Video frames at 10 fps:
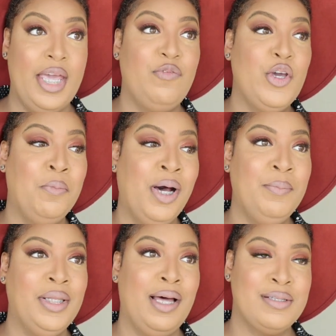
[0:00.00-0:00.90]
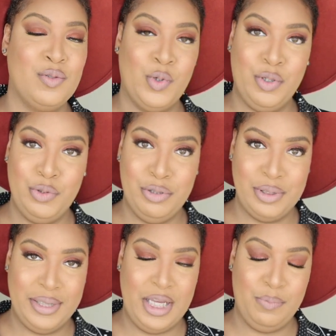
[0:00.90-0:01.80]
If your mom-in-law is the one who
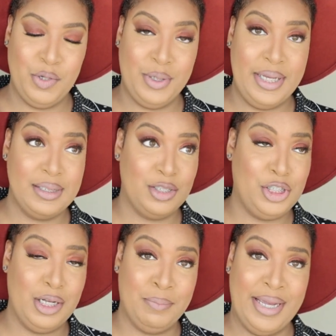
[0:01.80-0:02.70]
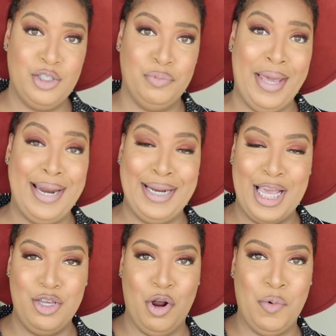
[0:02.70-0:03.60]
usually keep your kids and she done made you mad and
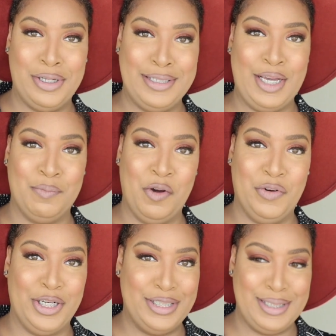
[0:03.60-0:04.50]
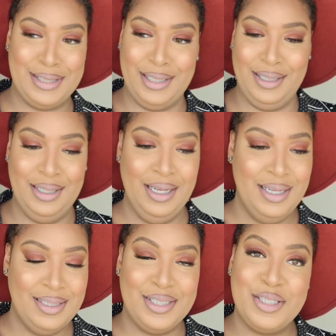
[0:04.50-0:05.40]
now you don't want to take them over there, just,
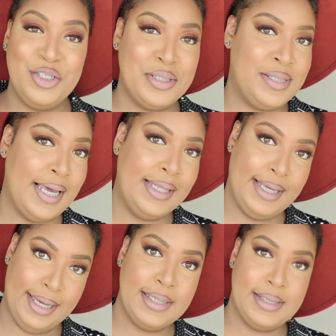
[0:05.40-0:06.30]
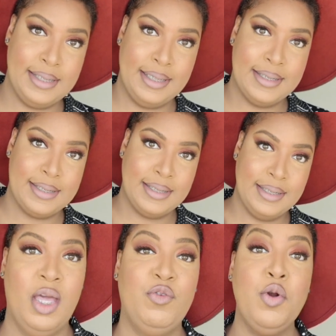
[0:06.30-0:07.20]
just, just say that, sis.
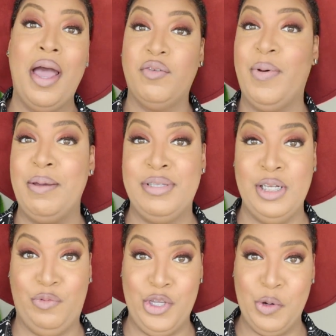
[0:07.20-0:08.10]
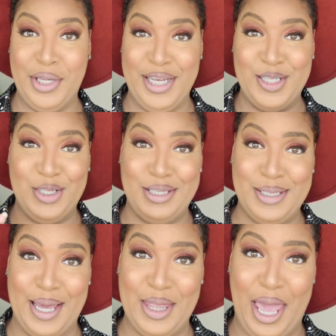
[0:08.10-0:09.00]
If you don't have a babysitter for your kids, just
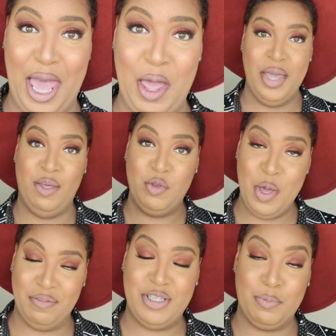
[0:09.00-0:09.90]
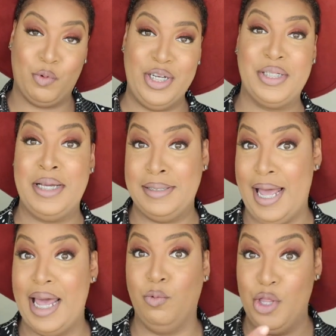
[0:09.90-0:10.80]
say that. If you have separation
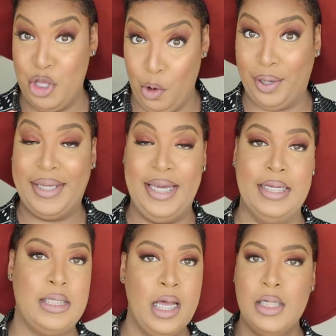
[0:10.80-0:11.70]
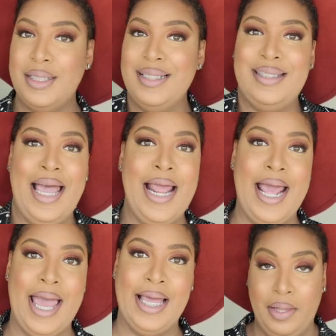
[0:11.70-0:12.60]
anxiety with your kids, just say
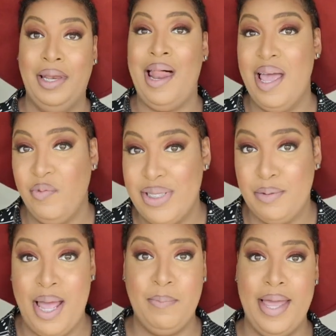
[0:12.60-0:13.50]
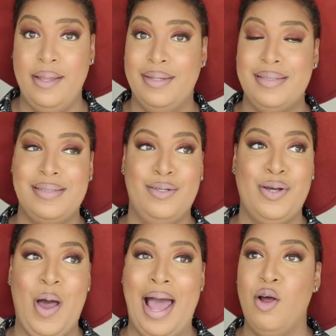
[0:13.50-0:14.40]
that. Life is about balance. You
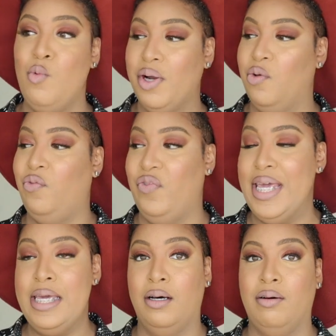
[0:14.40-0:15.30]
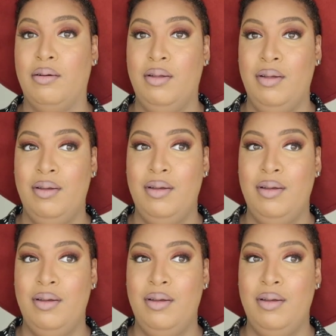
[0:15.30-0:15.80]
know, I don't want to feel